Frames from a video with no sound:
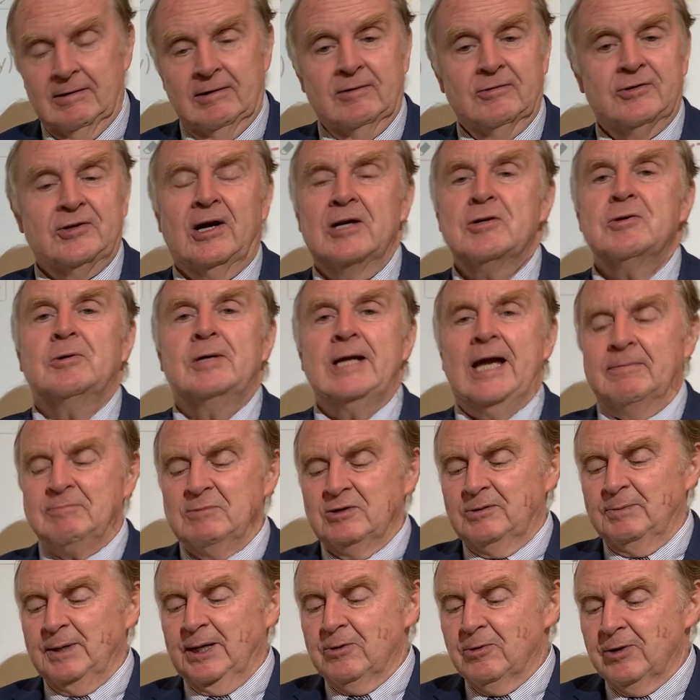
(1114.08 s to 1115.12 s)
Joshua happens
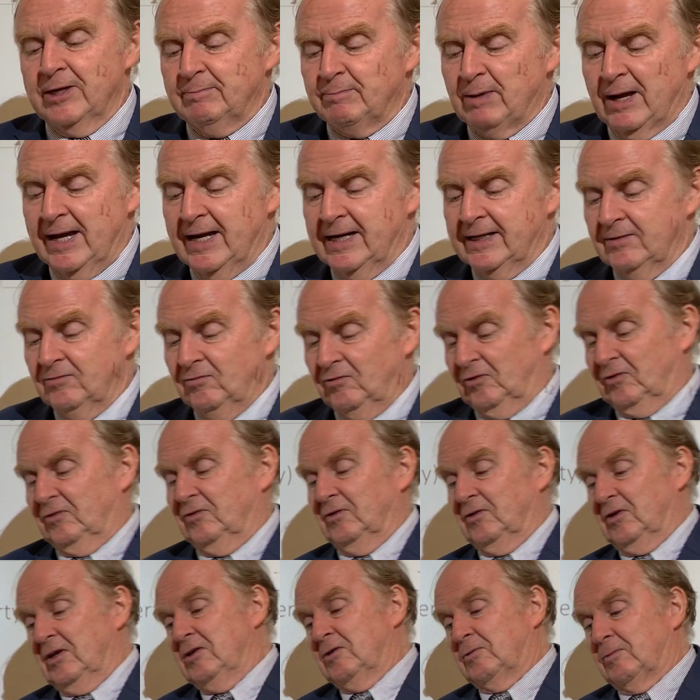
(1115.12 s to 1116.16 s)
to be going by and
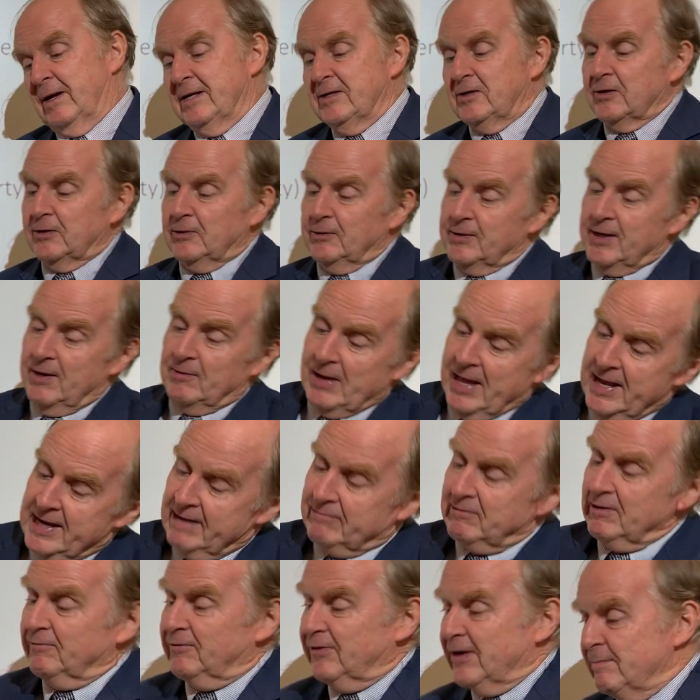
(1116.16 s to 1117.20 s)
sees Rachel,
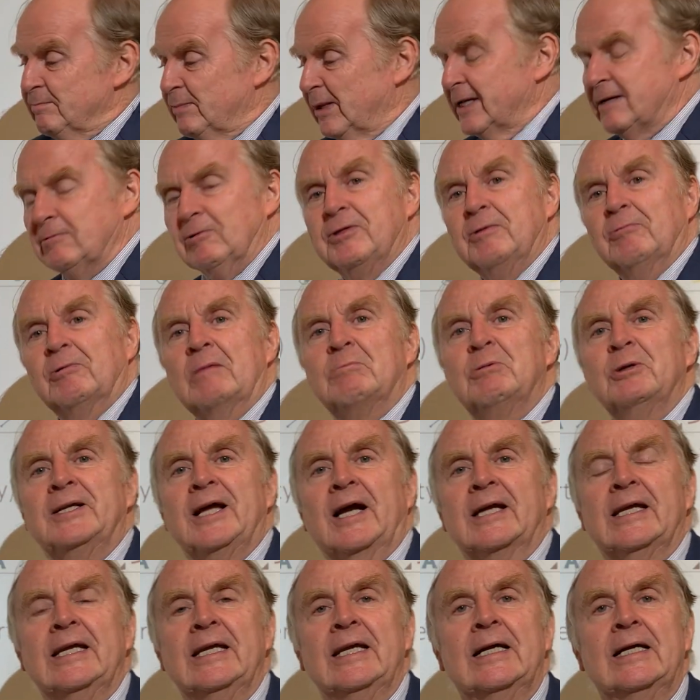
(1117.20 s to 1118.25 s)
having fun playing with a rubber
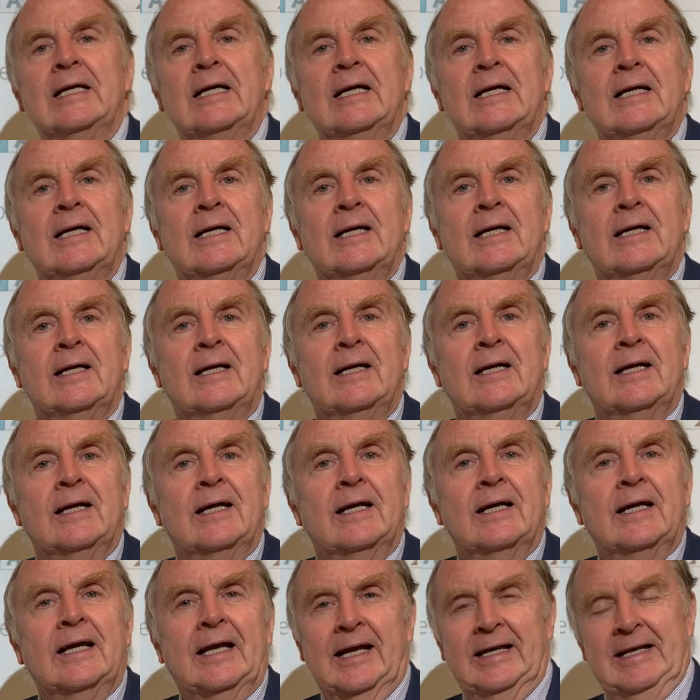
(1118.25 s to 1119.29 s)
ducky,
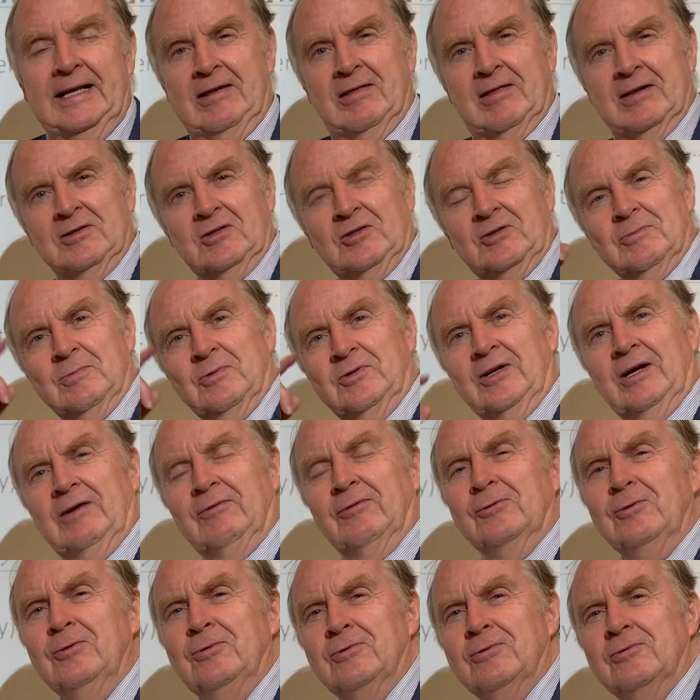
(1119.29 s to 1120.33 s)
and he thinks to himself,
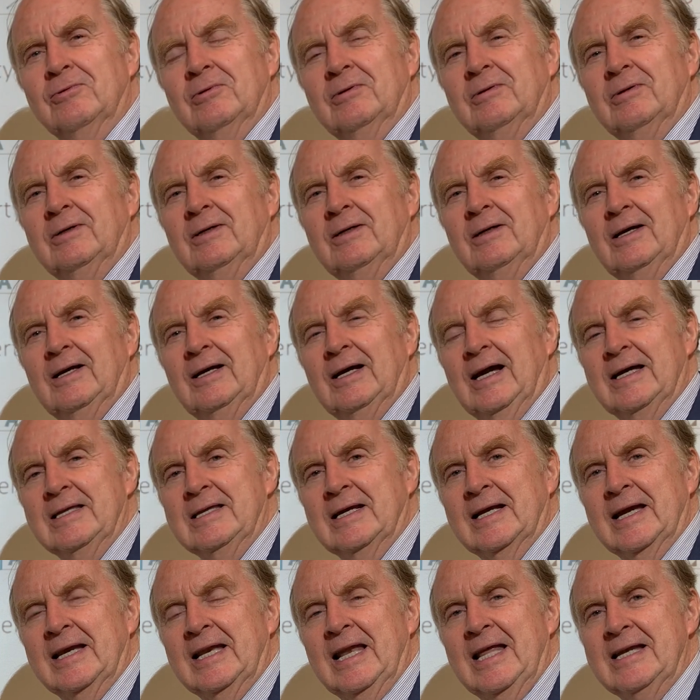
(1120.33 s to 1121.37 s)
ooh, I
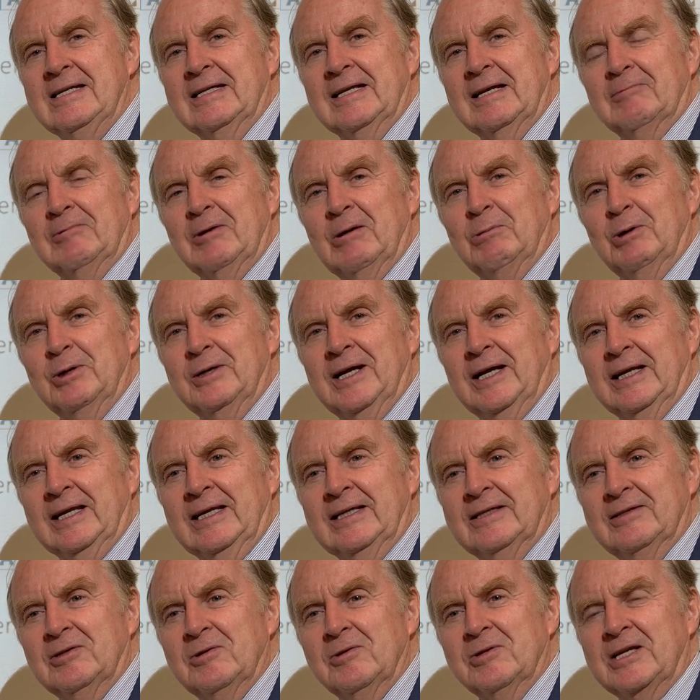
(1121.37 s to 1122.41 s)
think I'd like that rubber ducky.
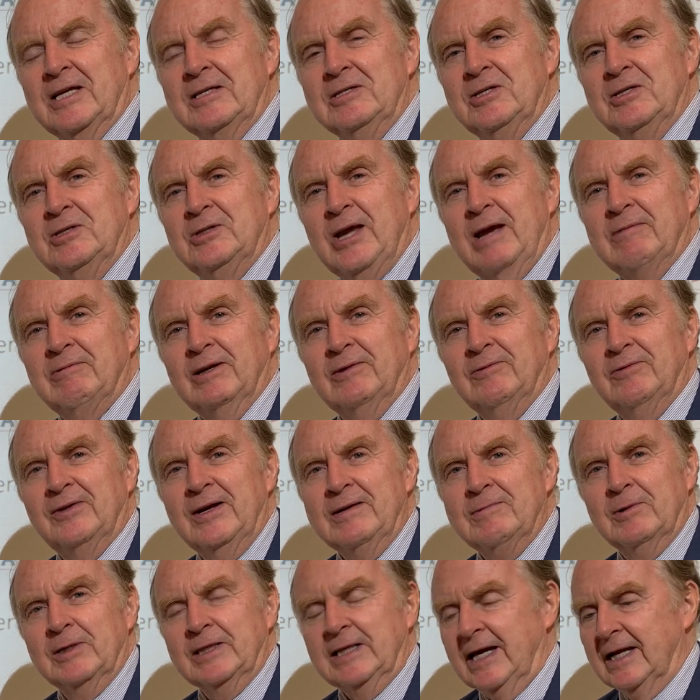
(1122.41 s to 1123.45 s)
She looks like she's having fun
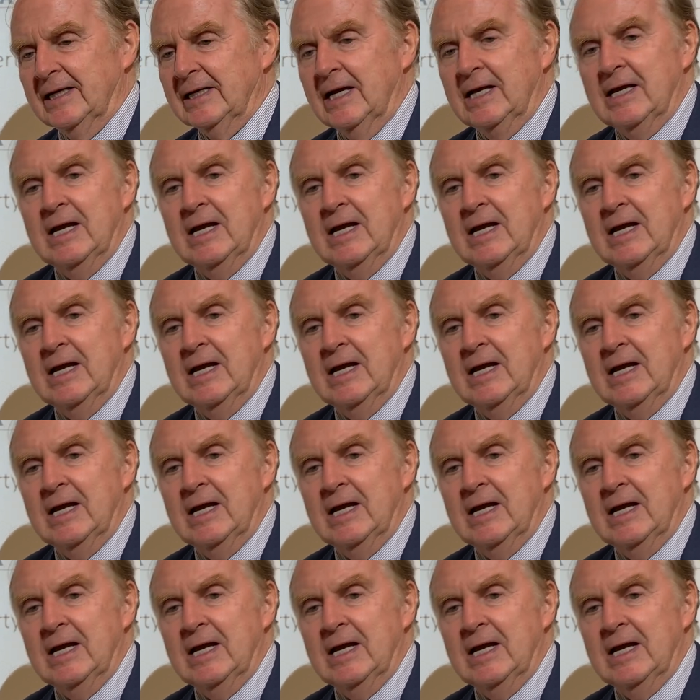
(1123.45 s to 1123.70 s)
with that.